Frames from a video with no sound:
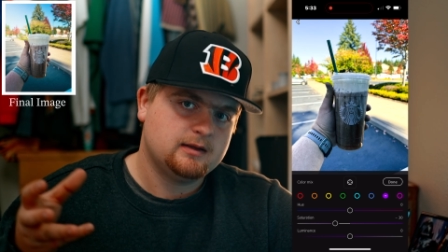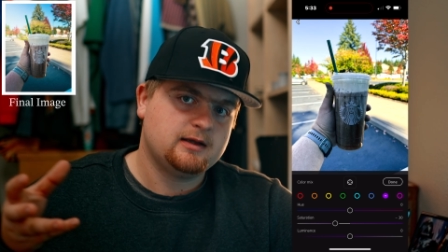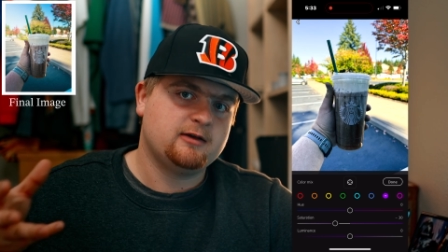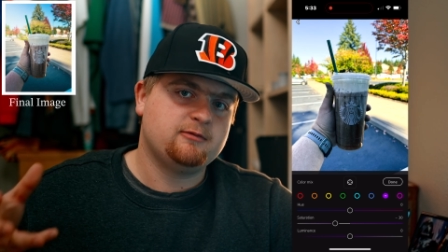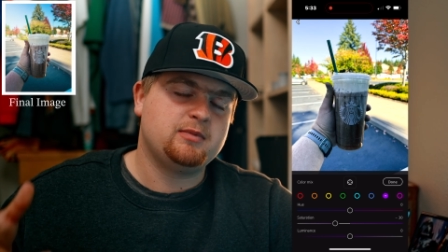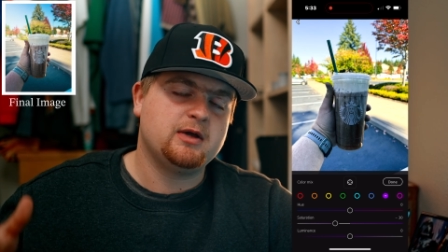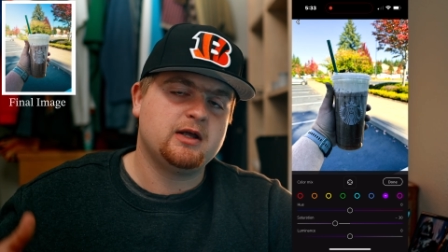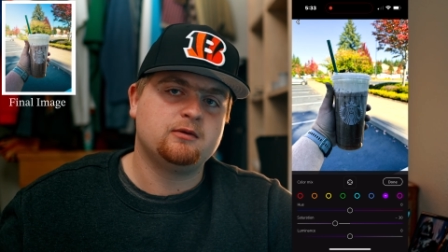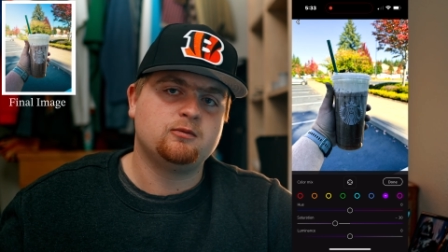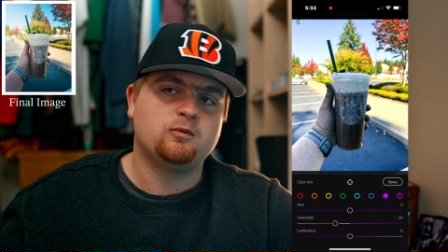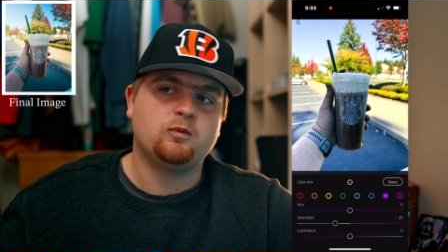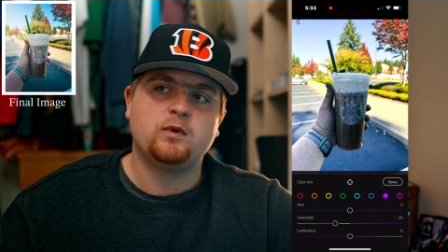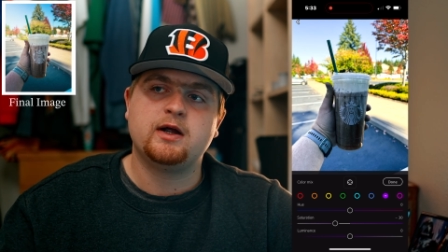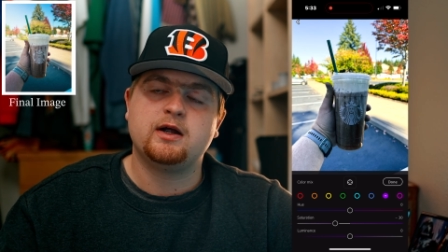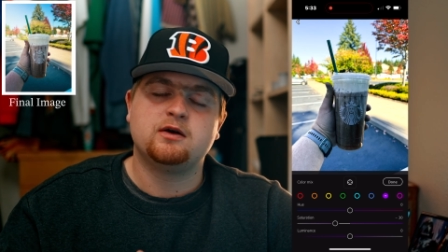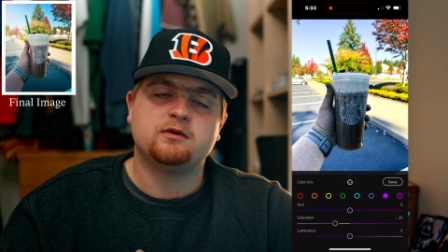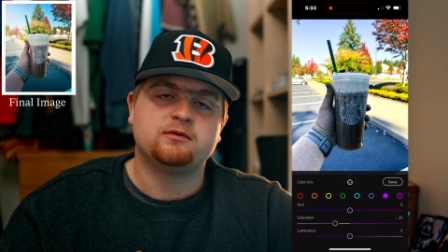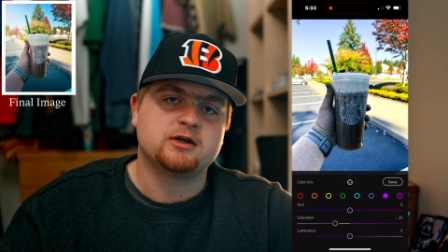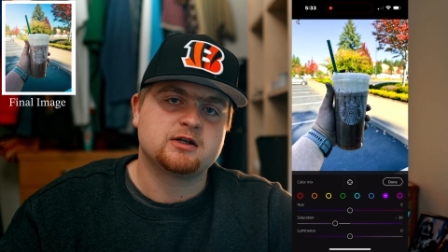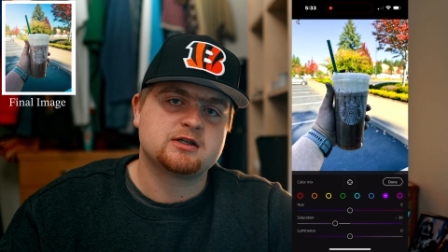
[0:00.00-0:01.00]
have been
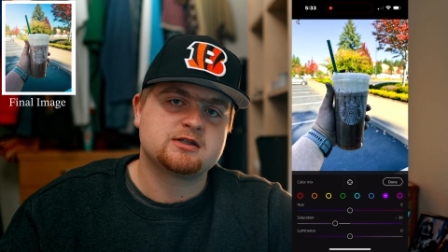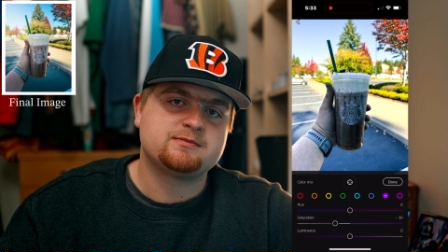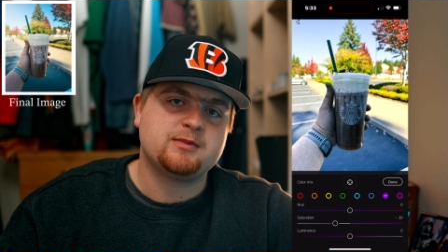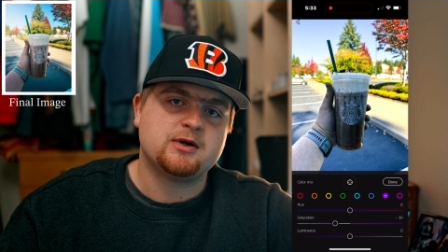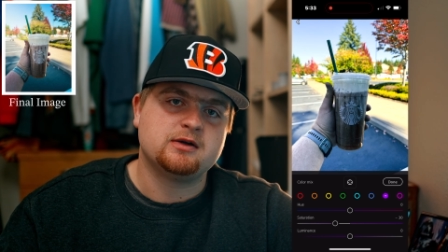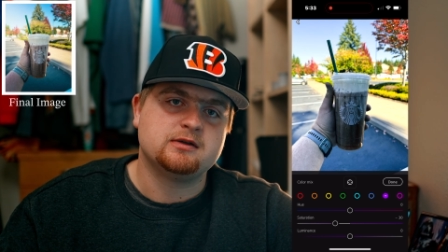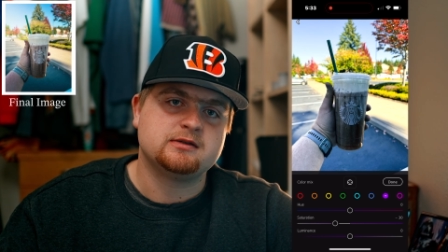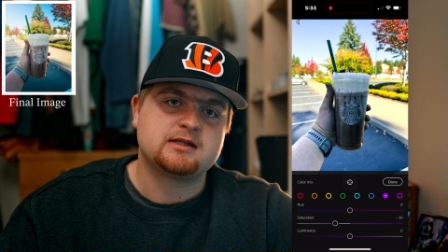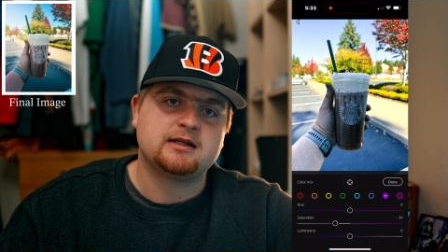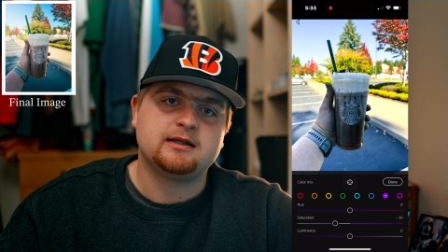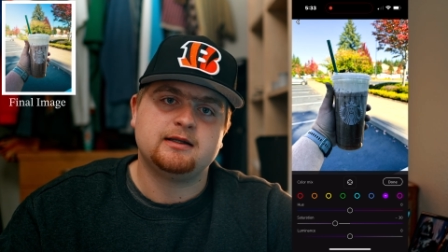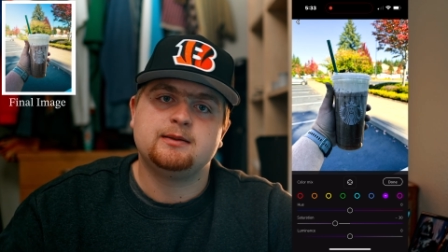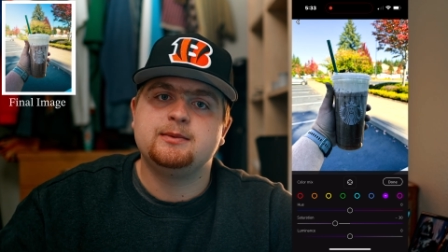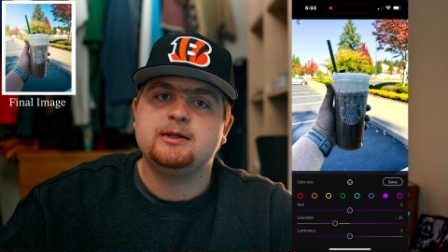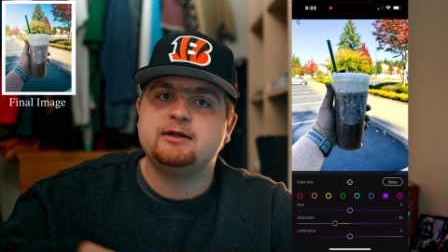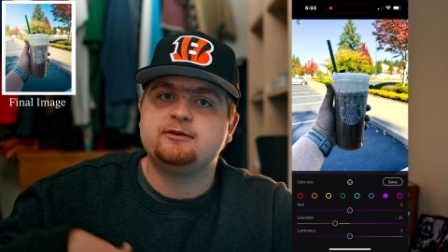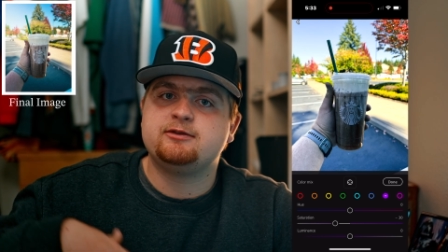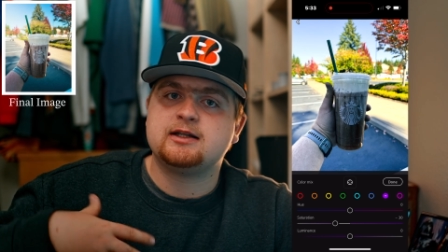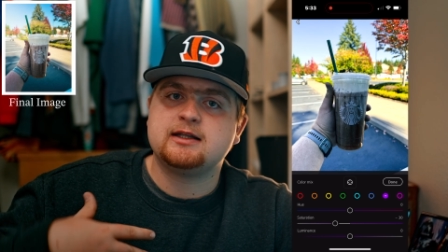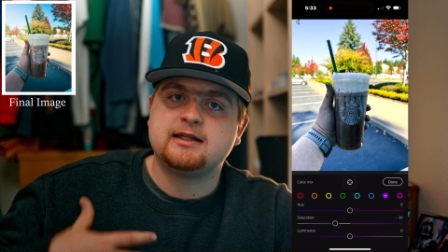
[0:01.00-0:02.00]
way overexposed. A little
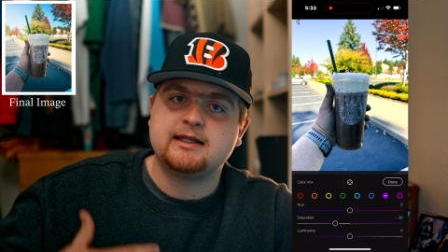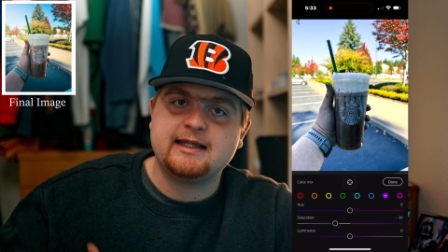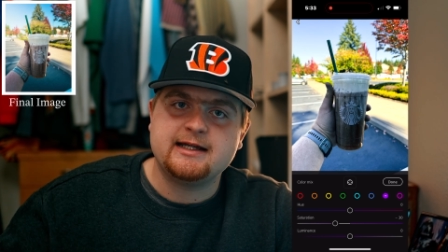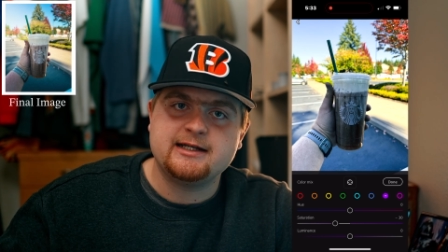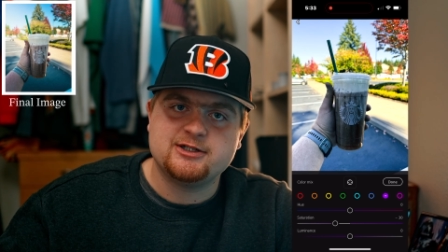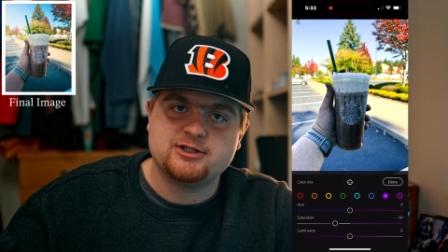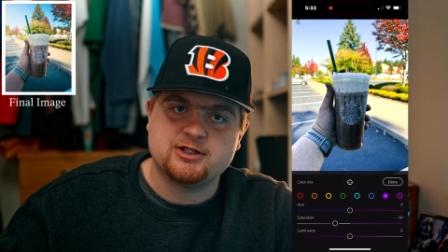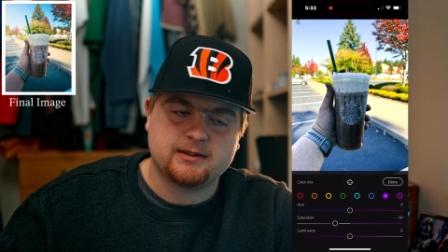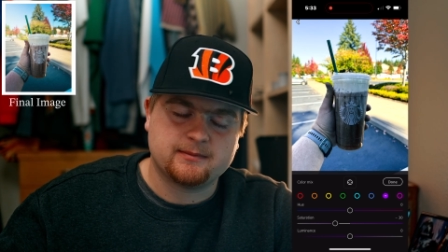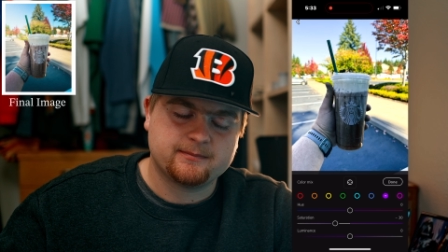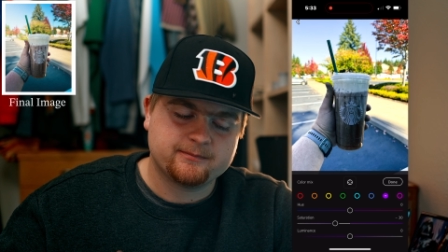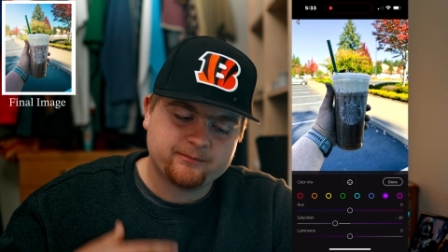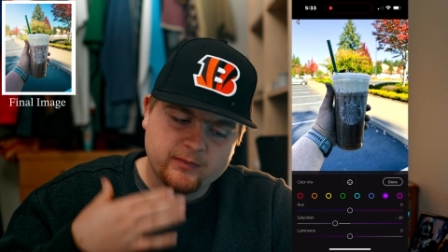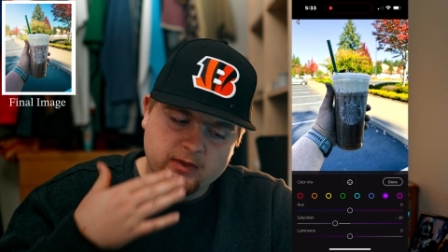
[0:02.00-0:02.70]
bit of halation.